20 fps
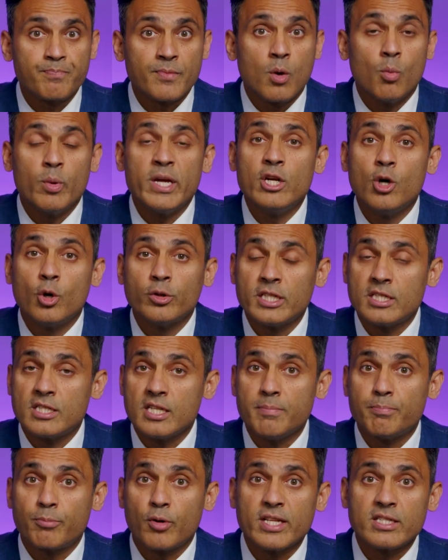We know that
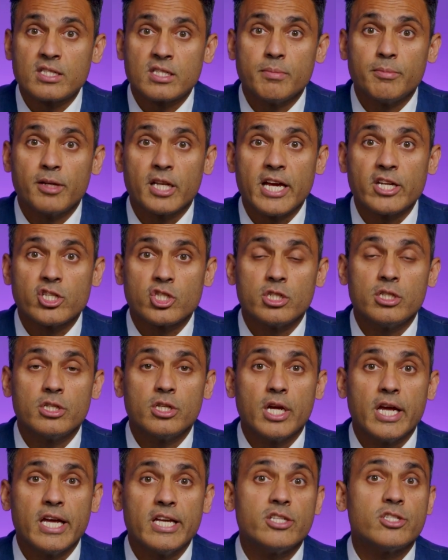deep brain
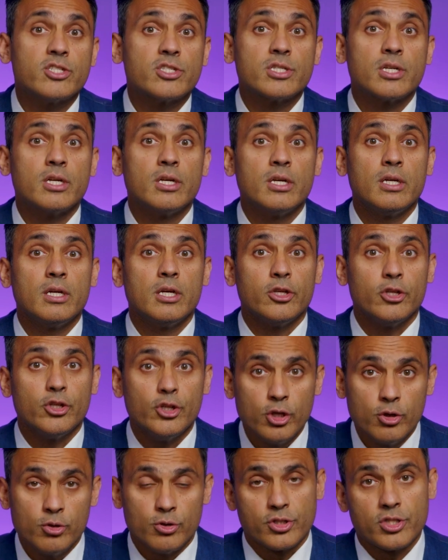stimulation is
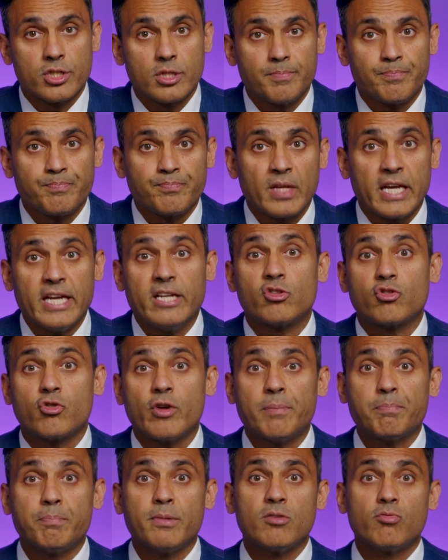used in
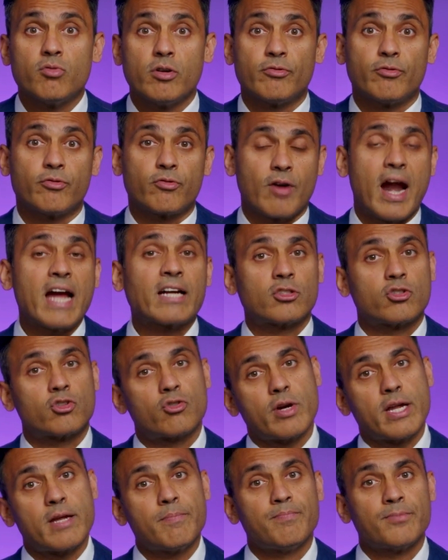treatment
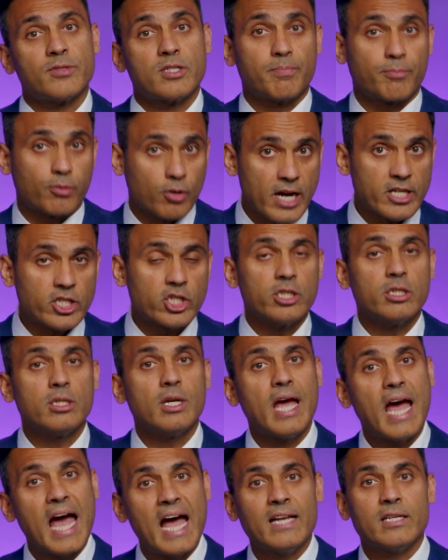refractory depression
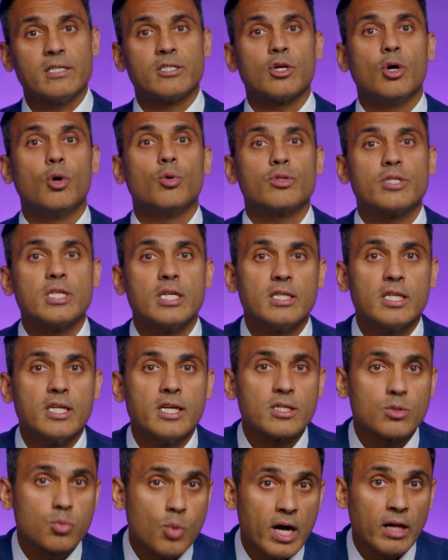and OCD
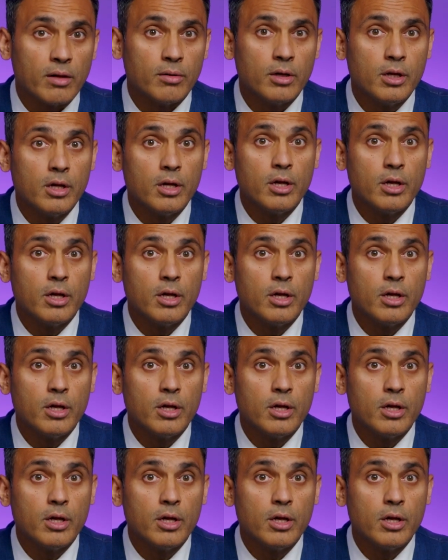as well.